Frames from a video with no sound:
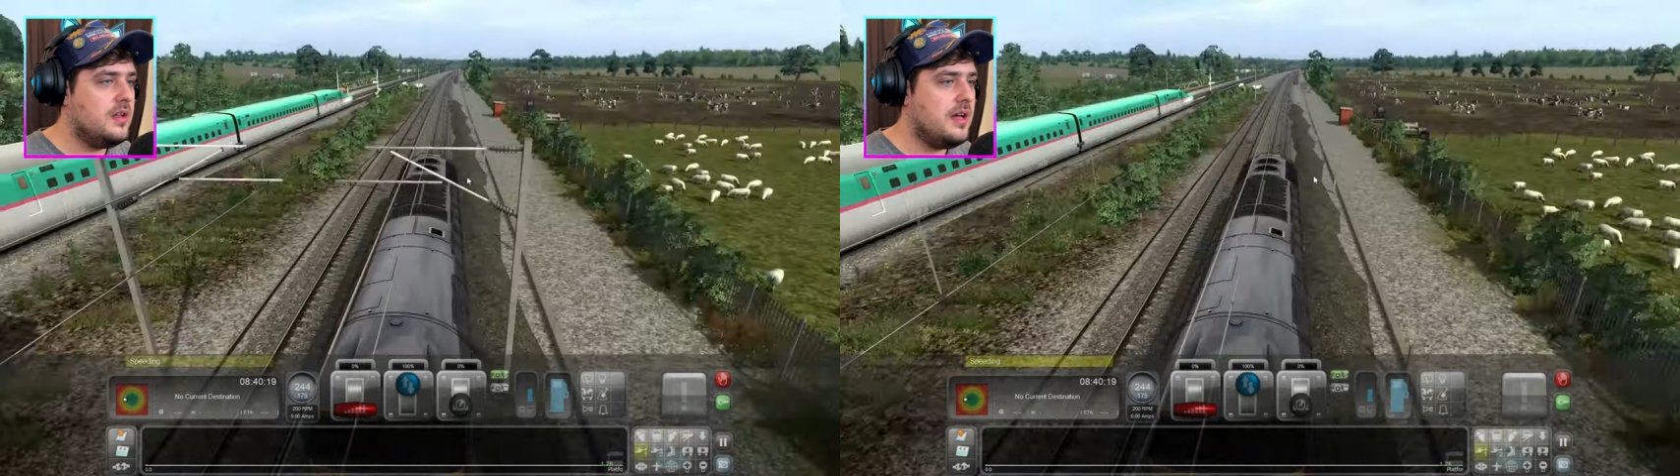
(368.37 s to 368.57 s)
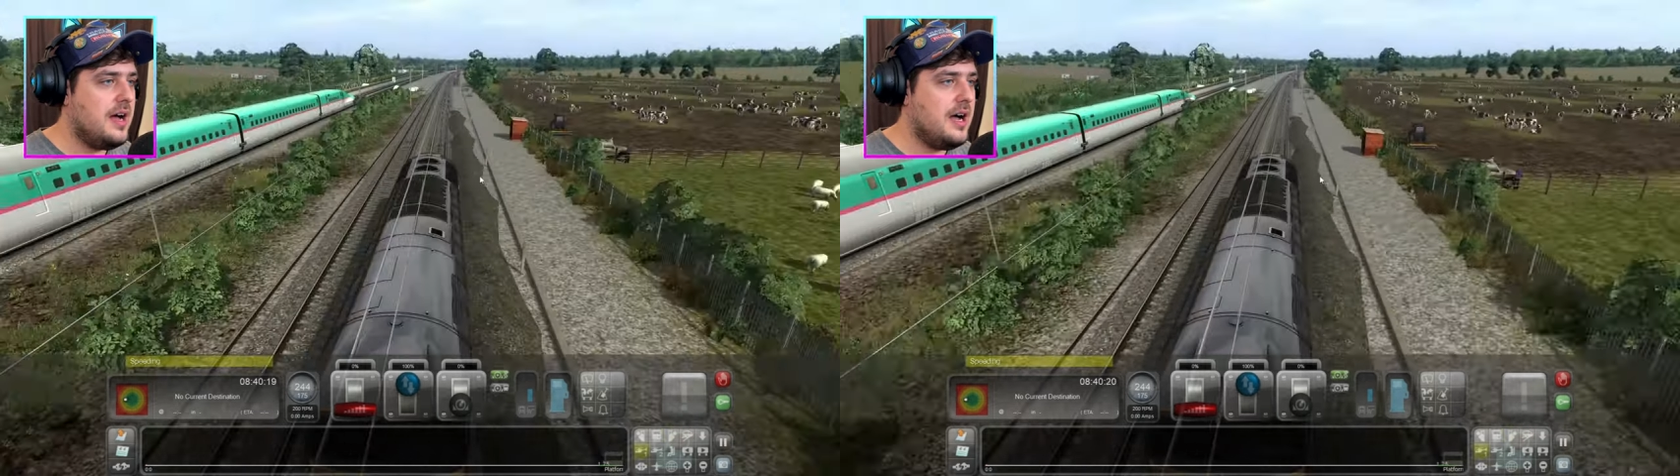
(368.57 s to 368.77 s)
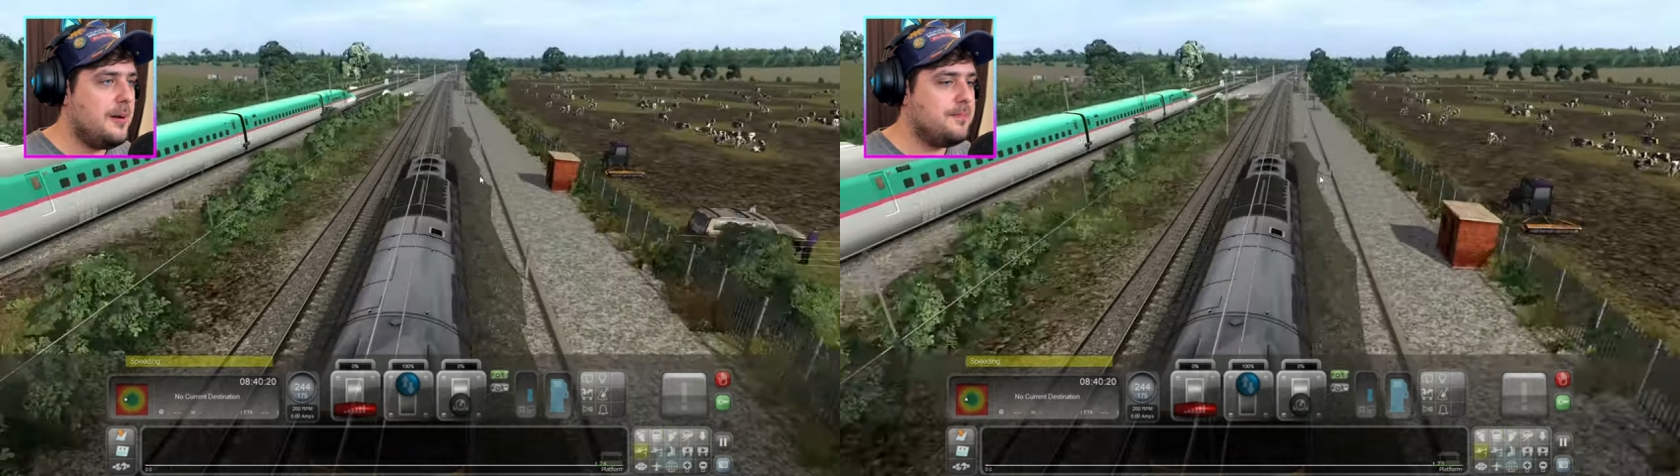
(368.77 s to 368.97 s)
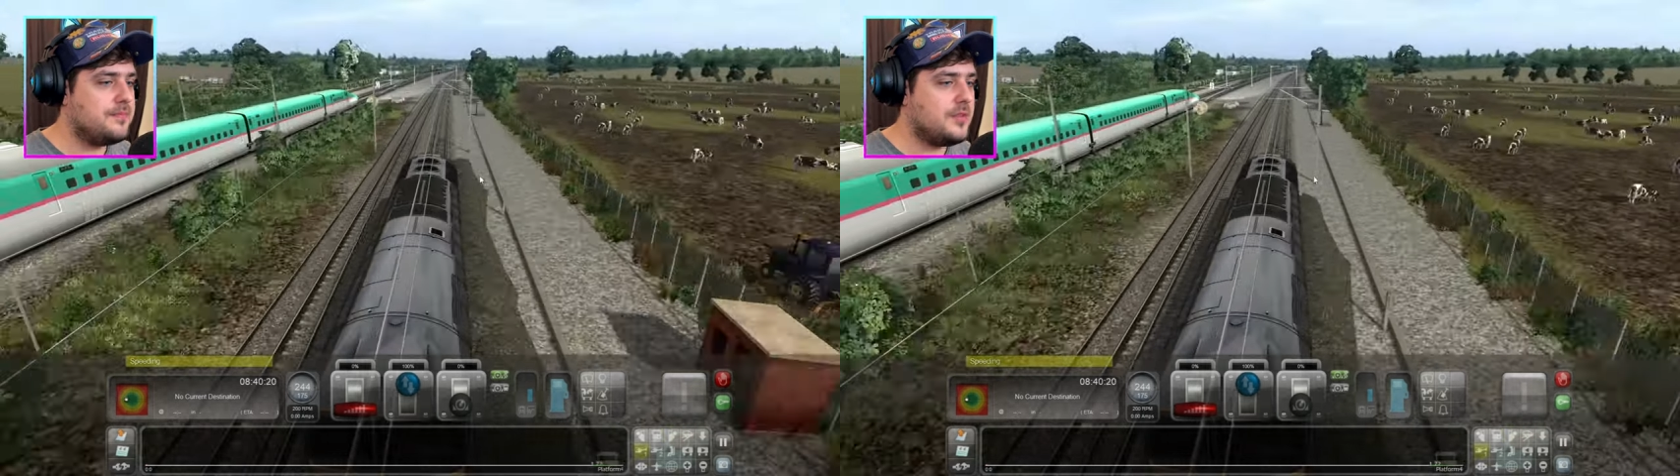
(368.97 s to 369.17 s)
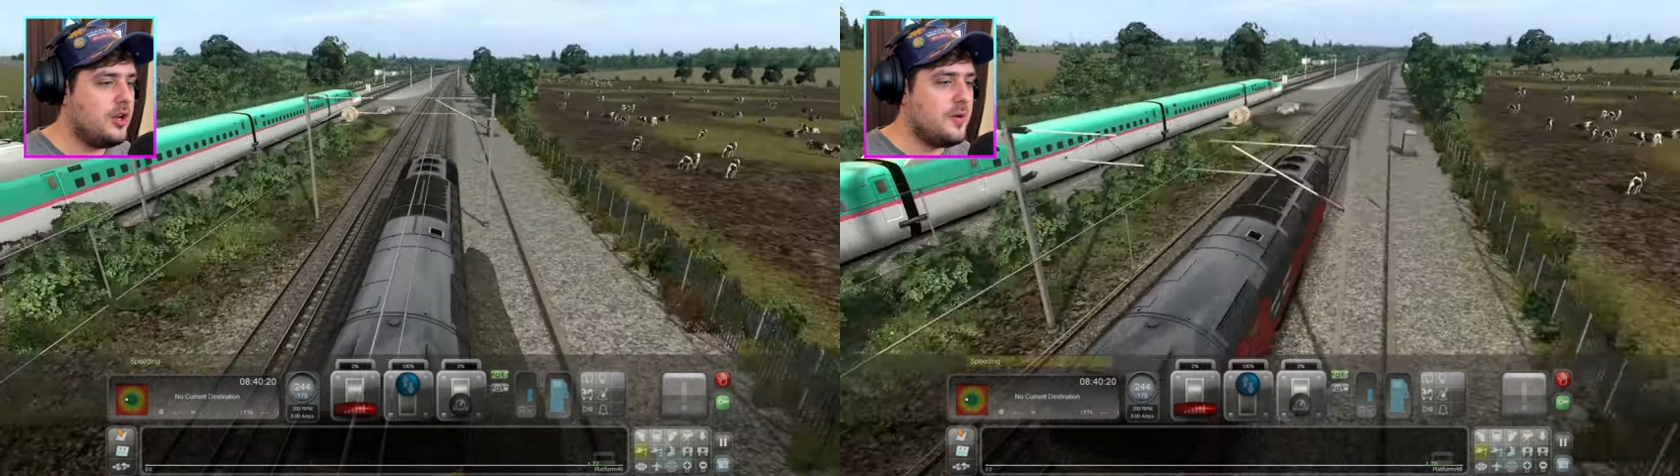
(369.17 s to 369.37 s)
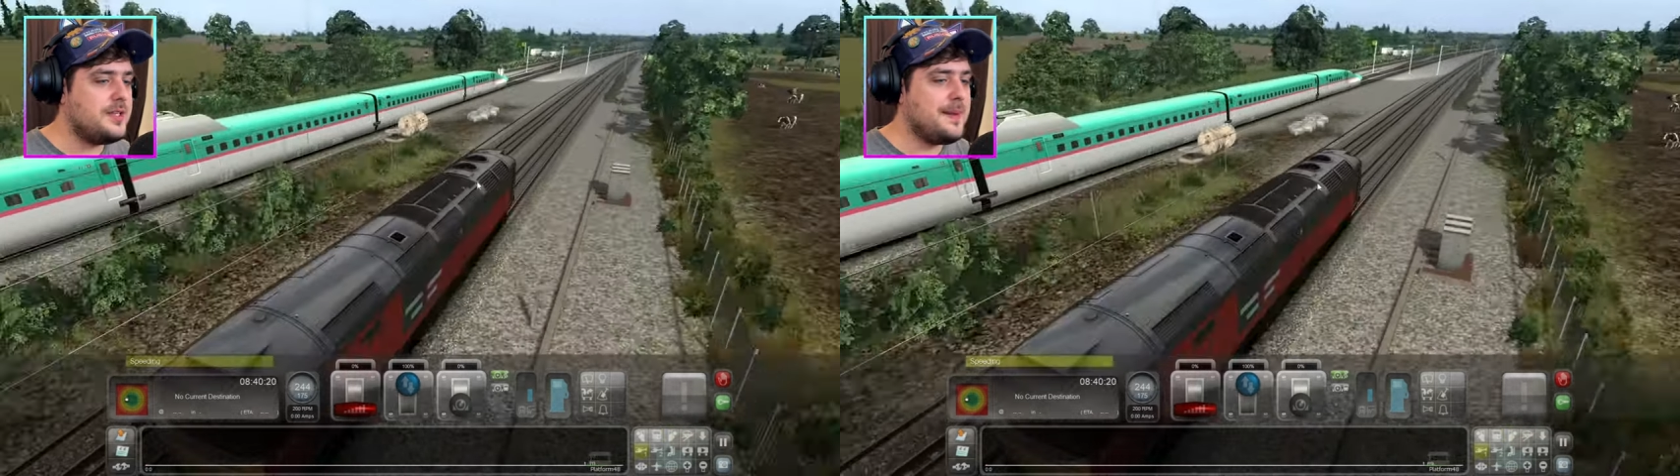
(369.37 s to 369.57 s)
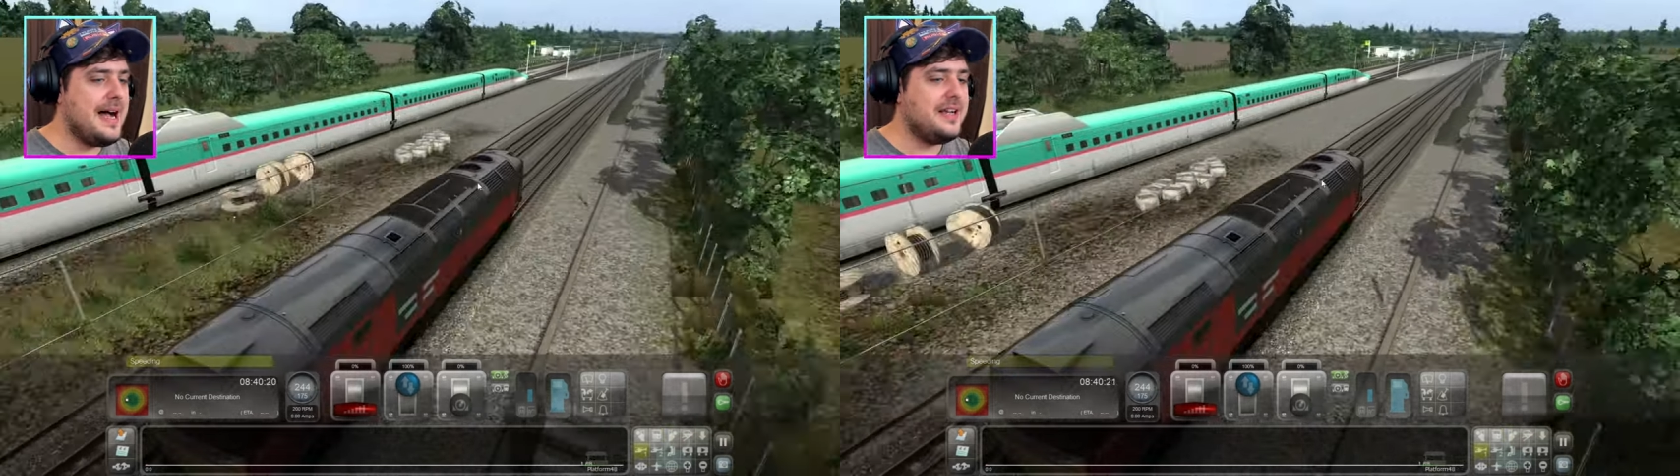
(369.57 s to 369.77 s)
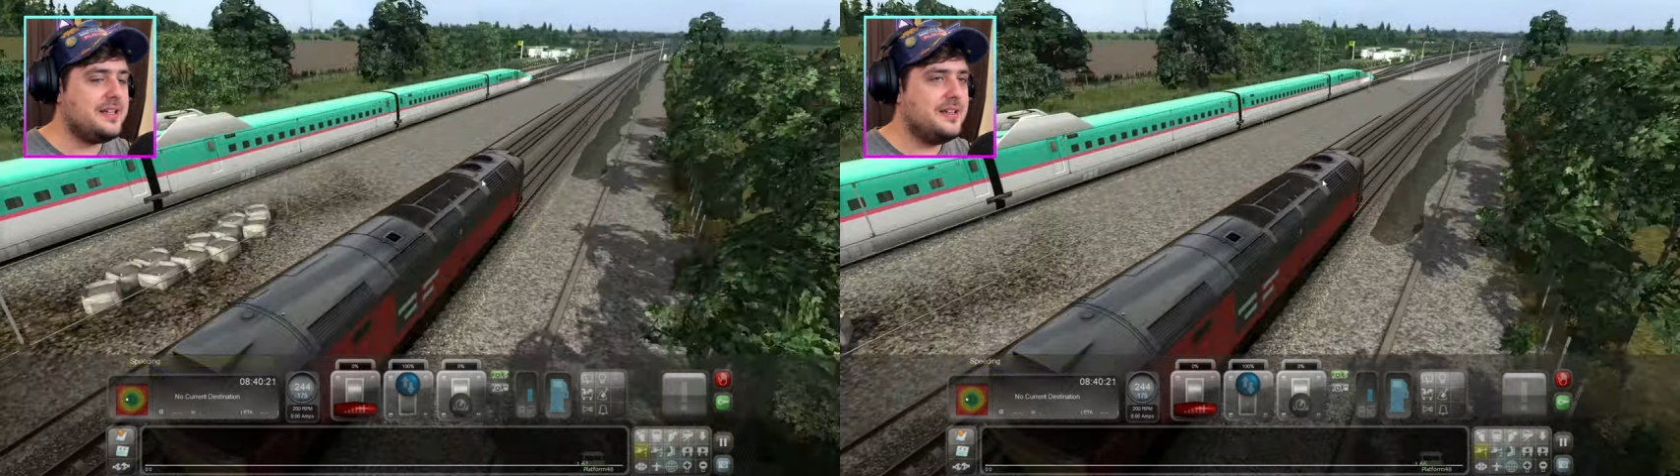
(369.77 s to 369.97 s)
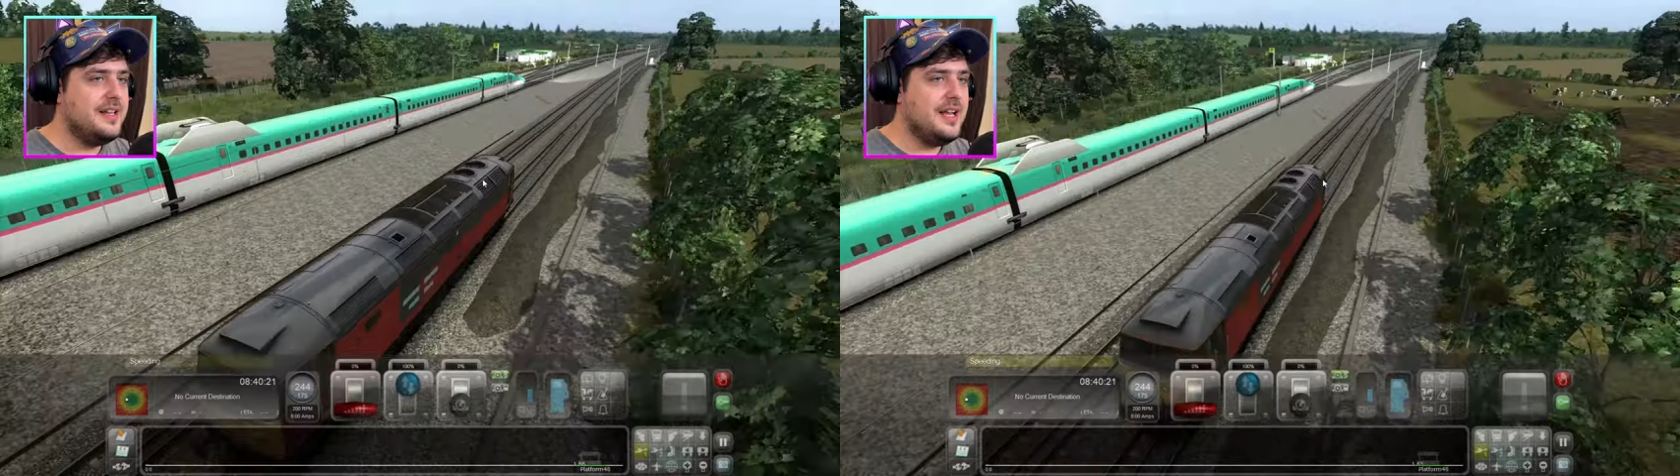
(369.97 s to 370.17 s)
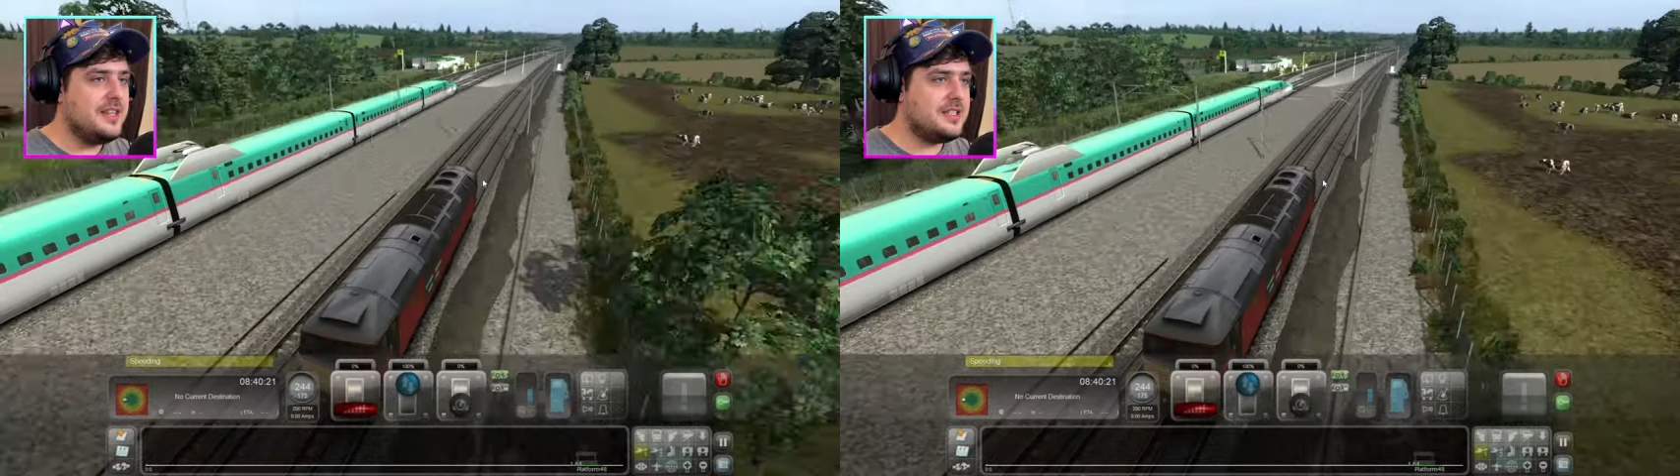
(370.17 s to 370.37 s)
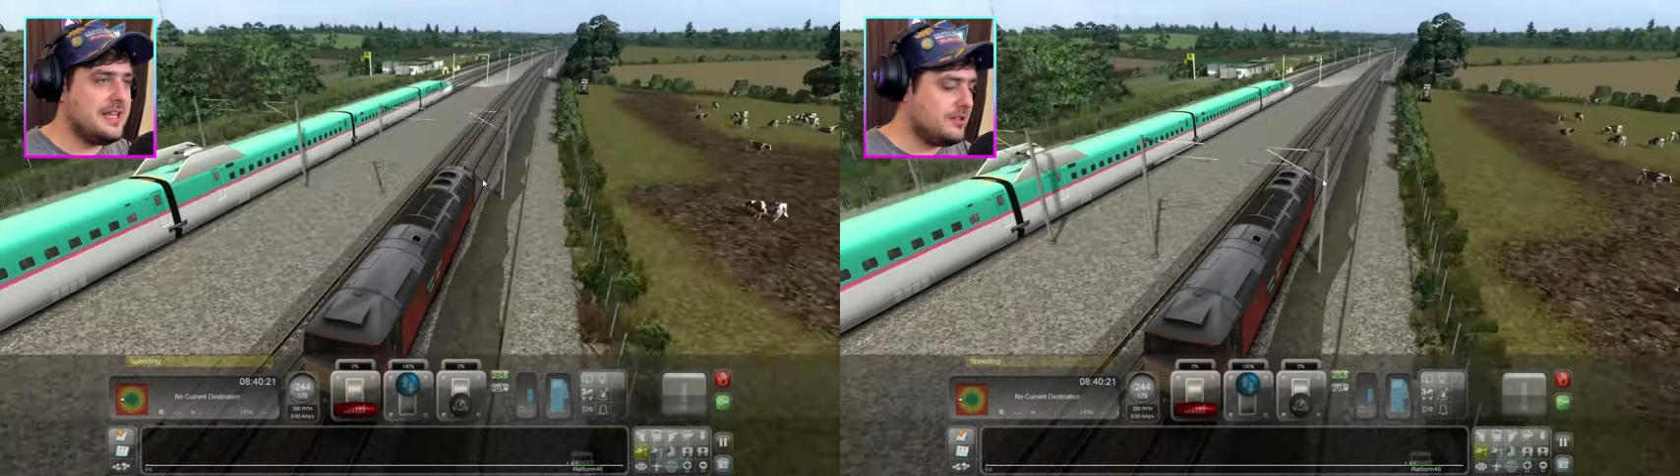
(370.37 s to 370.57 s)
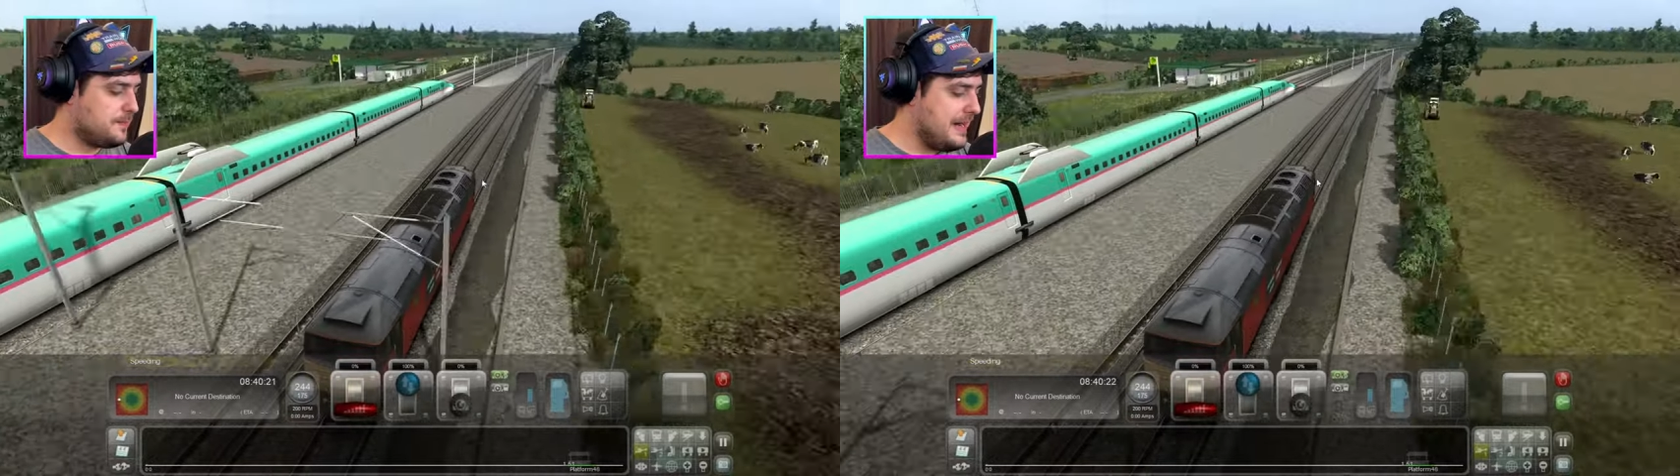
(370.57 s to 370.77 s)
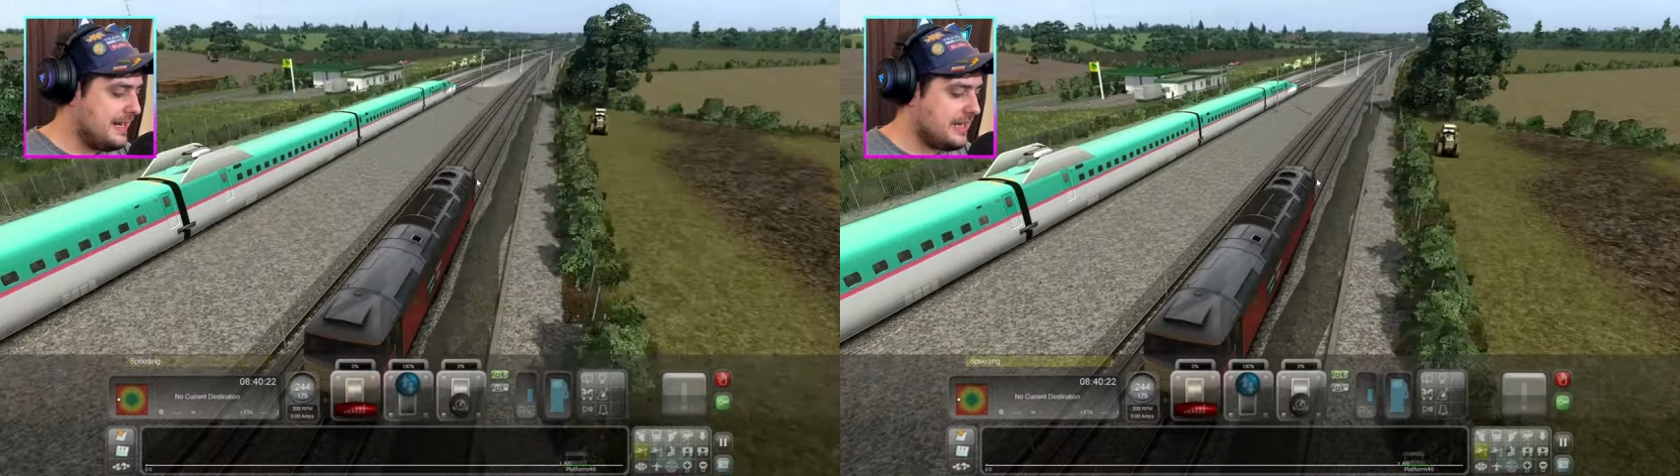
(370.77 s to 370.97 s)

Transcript: Um, oh no, it's back. The sound's back.